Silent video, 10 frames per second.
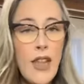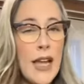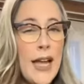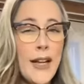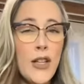
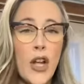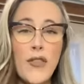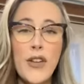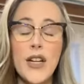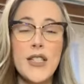I had a lot
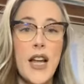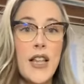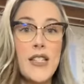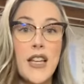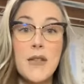of young
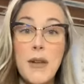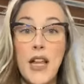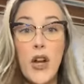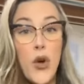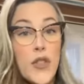stylists say to me
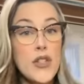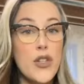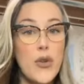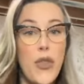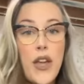like, "Oh, this
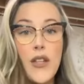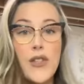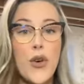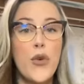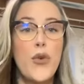new thing is
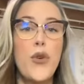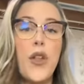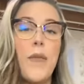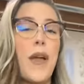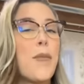so cool."
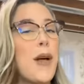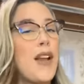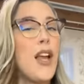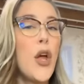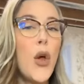I'm like,
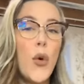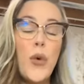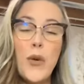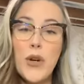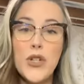"But
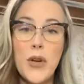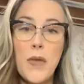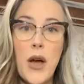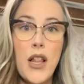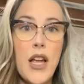we were doing
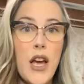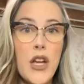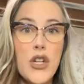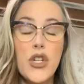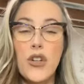
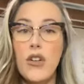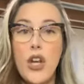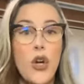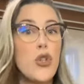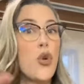balayage, you
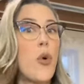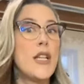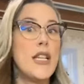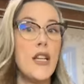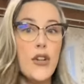know,
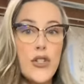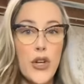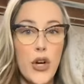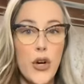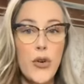20 years
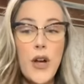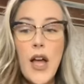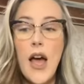ago.